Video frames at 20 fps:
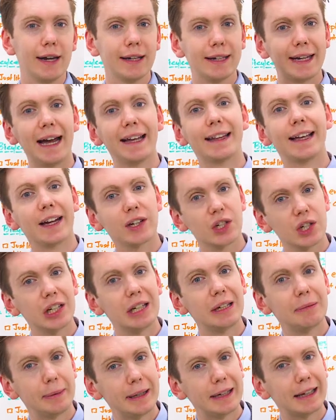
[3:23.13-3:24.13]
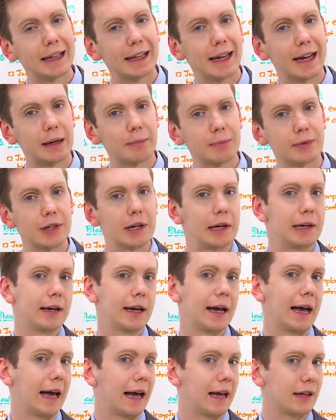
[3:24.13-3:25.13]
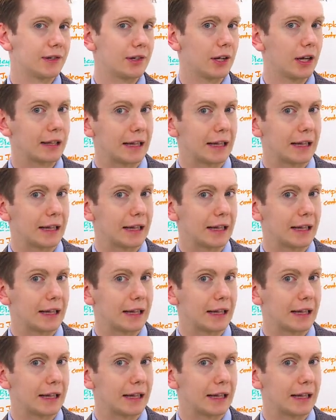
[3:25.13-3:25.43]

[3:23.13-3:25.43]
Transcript: can actually be claimed as